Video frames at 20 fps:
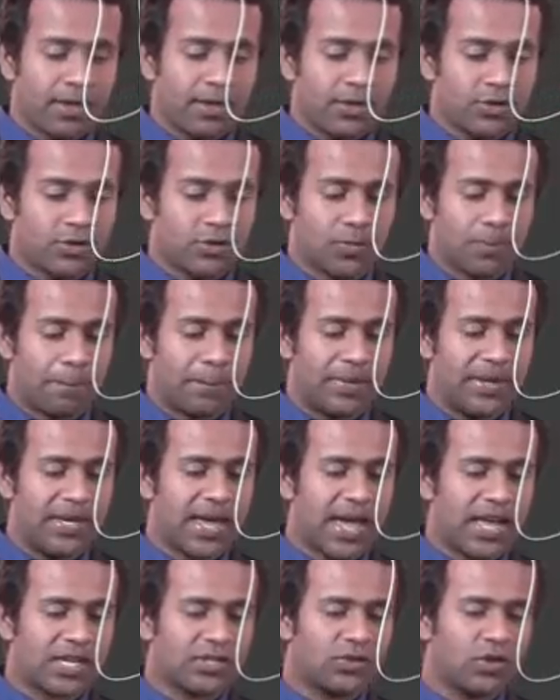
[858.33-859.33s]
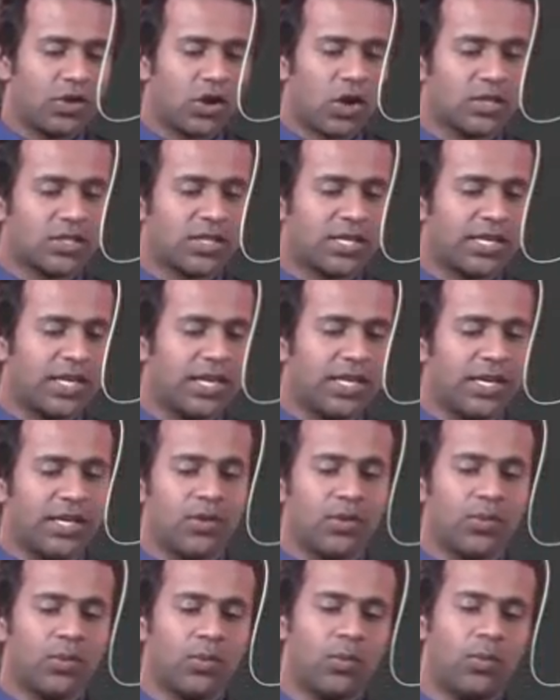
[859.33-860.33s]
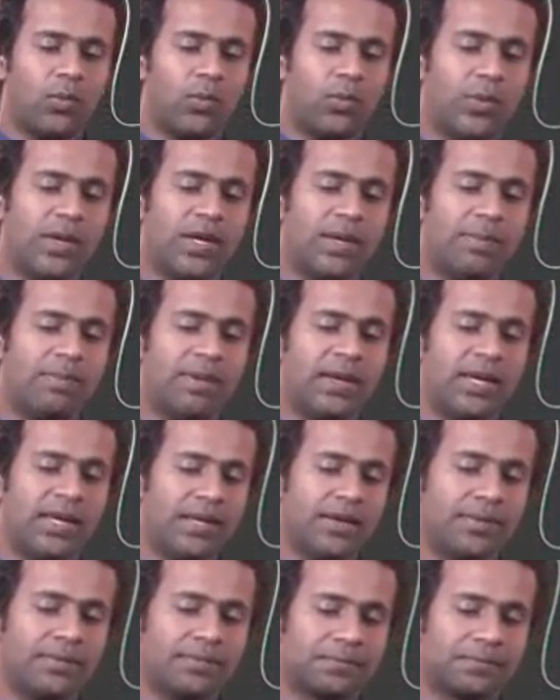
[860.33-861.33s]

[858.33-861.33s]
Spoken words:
So B has velocity VB